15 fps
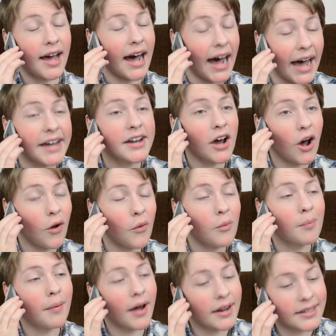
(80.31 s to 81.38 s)
I
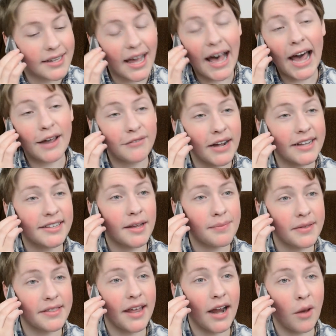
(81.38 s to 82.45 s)
know, but I've got
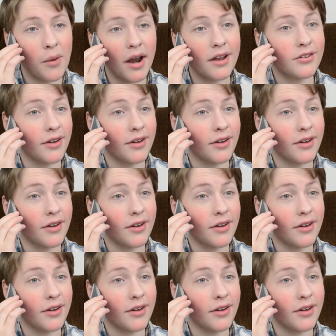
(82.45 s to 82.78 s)
something that I want to